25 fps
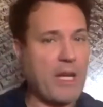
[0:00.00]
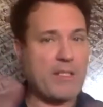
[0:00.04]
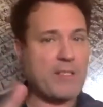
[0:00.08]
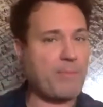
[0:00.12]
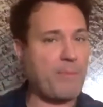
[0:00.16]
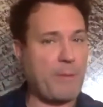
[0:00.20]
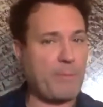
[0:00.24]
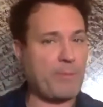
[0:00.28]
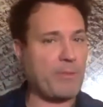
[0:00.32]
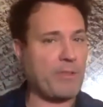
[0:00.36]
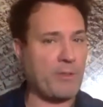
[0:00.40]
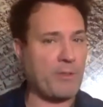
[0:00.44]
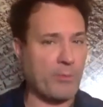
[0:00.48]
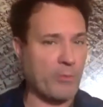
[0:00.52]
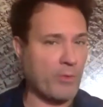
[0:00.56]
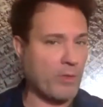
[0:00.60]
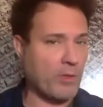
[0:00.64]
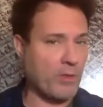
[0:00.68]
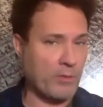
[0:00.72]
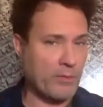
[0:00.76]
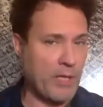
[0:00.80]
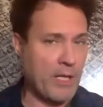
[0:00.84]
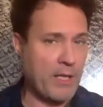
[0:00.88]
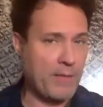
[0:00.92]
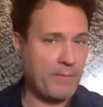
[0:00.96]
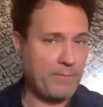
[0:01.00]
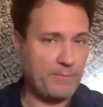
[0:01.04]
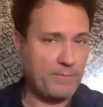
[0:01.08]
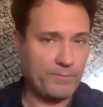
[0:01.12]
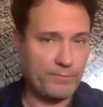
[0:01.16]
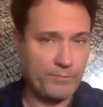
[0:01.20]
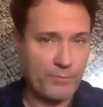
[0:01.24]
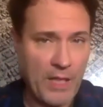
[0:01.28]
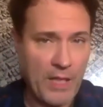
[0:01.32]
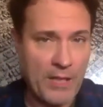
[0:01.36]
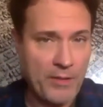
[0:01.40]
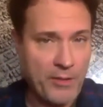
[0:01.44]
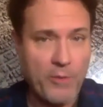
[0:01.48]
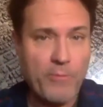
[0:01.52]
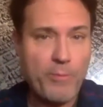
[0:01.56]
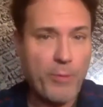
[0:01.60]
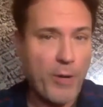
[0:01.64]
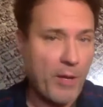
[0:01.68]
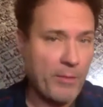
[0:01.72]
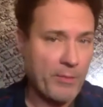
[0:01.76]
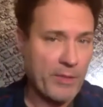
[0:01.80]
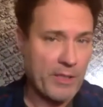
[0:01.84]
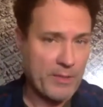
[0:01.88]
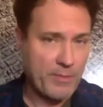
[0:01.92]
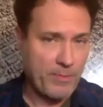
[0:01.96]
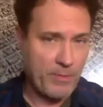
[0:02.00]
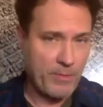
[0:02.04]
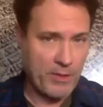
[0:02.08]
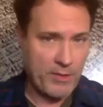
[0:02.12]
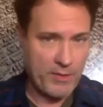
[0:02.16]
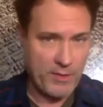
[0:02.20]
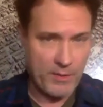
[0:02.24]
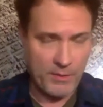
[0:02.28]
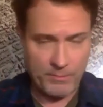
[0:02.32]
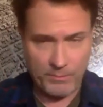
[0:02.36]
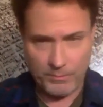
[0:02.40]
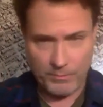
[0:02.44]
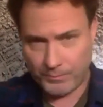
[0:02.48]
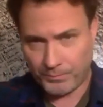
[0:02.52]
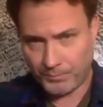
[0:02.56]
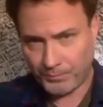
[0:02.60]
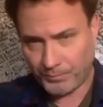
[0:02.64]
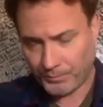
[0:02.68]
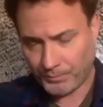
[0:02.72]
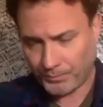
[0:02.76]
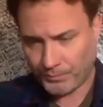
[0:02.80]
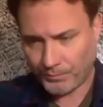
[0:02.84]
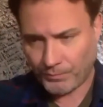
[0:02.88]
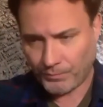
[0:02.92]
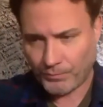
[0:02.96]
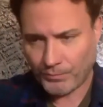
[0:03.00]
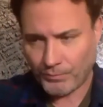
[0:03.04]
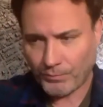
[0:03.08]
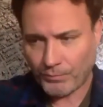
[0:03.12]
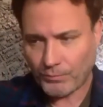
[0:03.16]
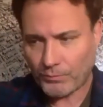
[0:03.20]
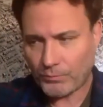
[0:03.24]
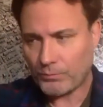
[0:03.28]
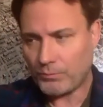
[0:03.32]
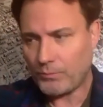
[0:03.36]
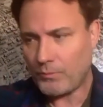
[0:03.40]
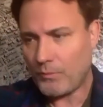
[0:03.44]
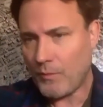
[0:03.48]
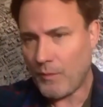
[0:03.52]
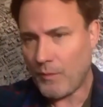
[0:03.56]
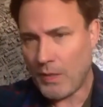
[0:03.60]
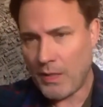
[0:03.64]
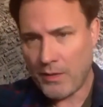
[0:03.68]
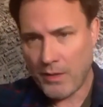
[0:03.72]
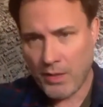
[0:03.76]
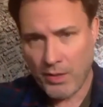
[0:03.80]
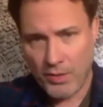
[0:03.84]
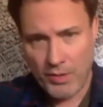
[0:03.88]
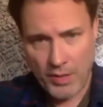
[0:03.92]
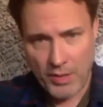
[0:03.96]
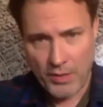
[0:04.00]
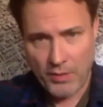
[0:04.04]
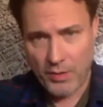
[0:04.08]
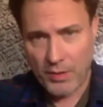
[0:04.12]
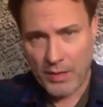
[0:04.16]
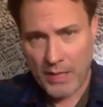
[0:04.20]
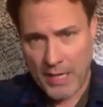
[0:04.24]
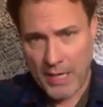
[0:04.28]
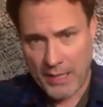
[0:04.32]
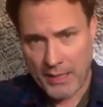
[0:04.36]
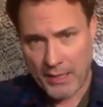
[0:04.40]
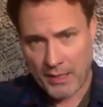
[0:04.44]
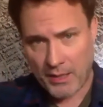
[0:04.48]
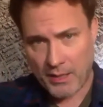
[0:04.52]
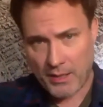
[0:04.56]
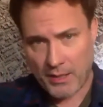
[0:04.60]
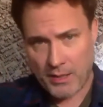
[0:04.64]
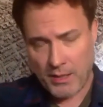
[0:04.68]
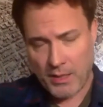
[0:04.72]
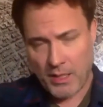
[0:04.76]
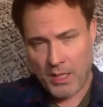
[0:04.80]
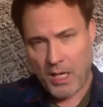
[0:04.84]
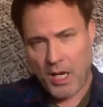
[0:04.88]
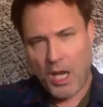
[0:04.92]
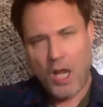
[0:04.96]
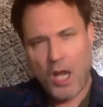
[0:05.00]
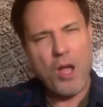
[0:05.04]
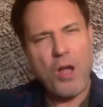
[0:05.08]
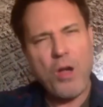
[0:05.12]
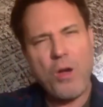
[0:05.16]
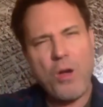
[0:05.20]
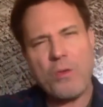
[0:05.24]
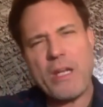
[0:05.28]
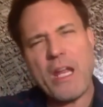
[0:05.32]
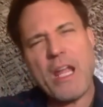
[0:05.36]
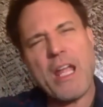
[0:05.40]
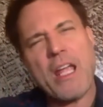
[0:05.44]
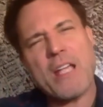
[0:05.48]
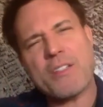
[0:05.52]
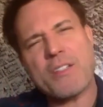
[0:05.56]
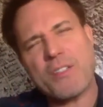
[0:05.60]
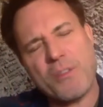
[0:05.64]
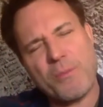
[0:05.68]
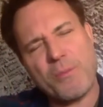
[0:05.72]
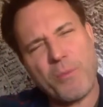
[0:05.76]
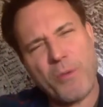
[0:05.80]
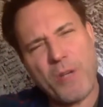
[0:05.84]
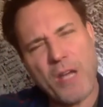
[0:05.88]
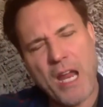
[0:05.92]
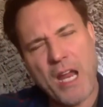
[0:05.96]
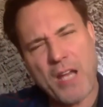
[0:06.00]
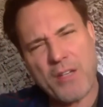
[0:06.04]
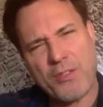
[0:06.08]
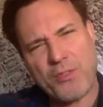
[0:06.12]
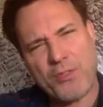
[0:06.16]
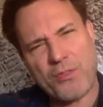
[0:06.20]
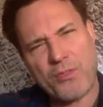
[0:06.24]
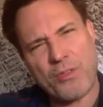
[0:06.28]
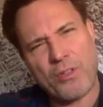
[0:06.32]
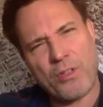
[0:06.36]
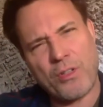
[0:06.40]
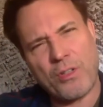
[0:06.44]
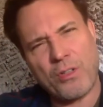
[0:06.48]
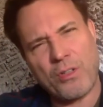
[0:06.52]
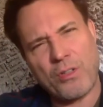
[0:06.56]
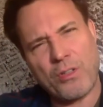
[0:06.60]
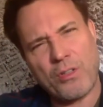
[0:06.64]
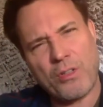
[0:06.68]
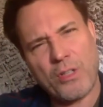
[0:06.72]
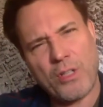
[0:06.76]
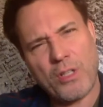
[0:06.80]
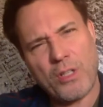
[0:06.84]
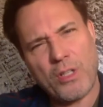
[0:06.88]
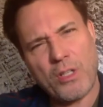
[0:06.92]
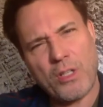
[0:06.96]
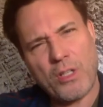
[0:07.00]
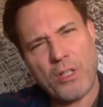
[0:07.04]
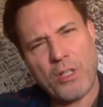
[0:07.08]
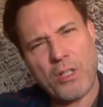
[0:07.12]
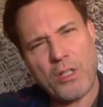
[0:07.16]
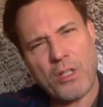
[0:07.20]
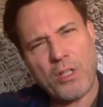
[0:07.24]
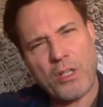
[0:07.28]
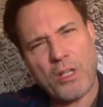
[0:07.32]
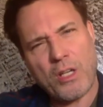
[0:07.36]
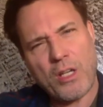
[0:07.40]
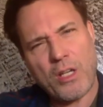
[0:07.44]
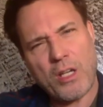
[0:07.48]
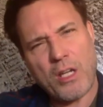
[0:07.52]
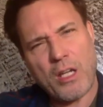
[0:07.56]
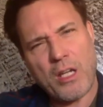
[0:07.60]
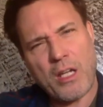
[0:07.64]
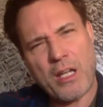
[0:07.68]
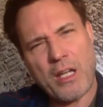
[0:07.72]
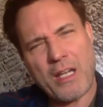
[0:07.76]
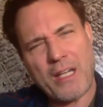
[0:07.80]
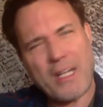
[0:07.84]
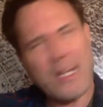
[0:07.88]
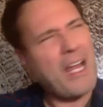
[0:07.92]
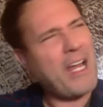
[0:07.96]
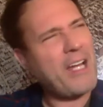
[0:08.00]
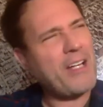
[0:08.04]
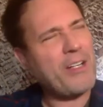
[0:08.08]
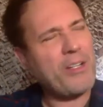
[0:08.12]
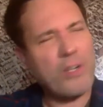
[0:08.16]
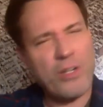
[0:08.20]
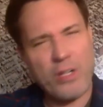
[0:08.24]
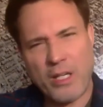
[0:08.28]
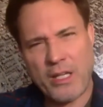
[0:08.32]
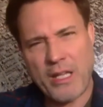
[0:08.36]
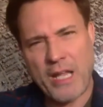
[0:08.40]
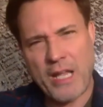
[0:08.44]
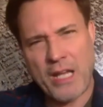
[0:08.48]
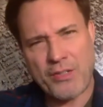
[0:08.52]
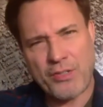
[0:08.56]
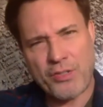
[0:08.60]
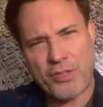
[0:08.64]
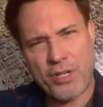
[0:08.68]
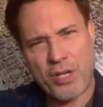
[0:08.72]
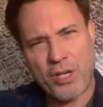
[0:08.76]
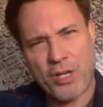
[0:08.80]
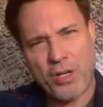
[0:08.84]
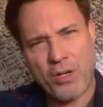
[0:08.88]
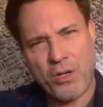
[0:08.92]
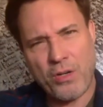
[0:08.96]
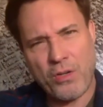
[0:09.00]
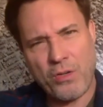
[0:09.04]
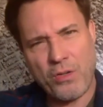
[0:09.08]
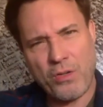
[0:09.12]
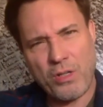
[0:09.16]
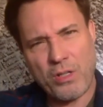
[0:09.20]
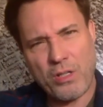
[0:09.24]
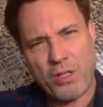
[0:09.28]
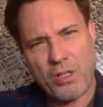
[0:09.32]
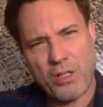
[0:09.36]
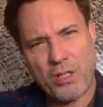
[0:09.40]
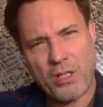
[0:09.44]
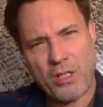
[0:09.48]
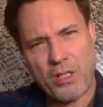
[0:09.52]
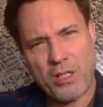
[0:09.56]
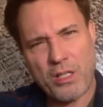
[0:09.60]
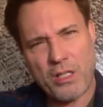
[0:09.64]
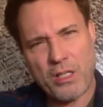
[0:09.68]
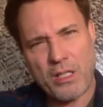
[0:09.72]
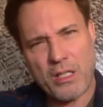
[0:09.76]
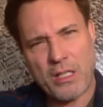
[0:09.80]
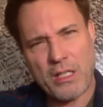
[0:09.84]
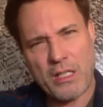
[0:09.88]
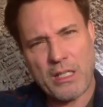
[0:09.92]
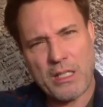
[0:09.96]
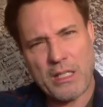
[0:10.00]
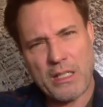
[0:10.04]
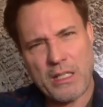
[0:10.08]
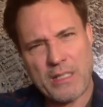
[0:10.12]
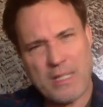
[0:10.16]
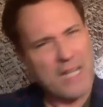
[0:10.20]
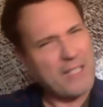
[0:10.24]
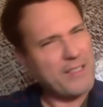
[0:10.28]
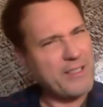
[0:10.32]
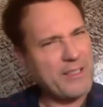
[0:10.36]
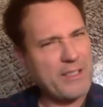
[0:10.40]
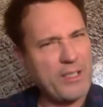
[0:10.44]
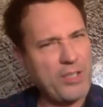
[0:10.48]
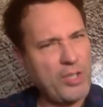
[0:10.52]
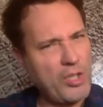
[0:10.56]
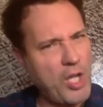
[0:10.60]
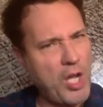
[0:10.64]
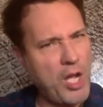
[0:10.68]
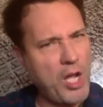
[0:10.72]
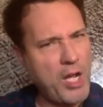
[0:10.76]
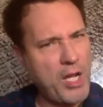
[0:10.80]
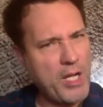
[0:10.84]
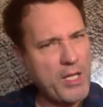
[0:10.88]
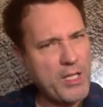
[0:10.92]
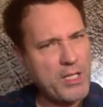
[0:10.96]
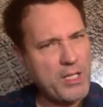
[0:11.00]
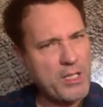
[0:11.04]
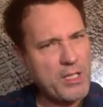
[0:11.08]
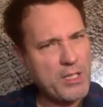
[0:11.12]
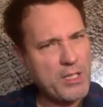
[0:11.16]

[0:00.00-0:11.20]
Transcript: of people in the world, right? And you've probably experienced them. There's either like, oh yeah, Supernatural, I kind of heard of that show. Is that still on?